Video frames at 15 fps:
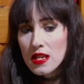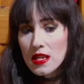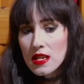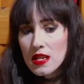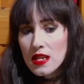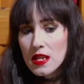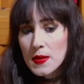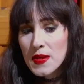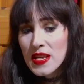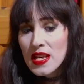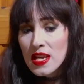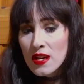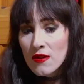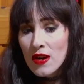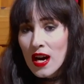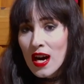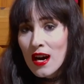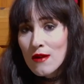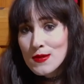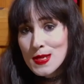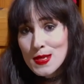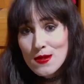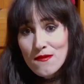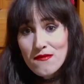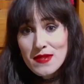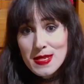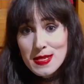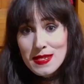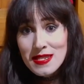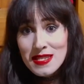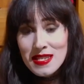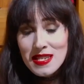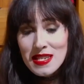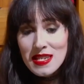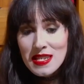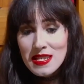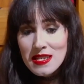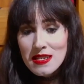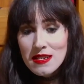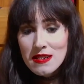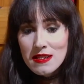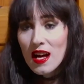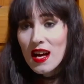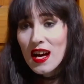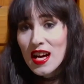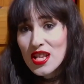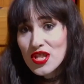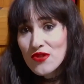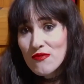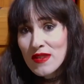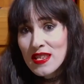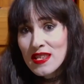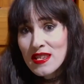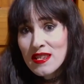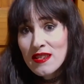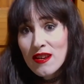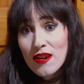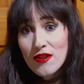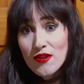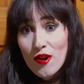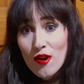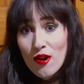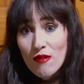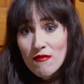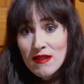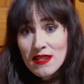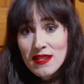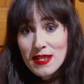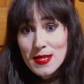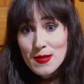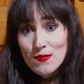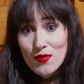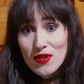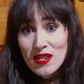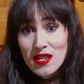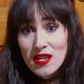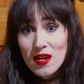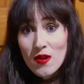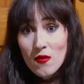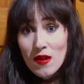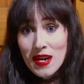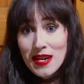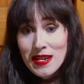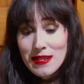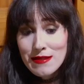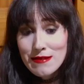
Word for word: in the alehouses houses of the city and drinking and hauling his money away.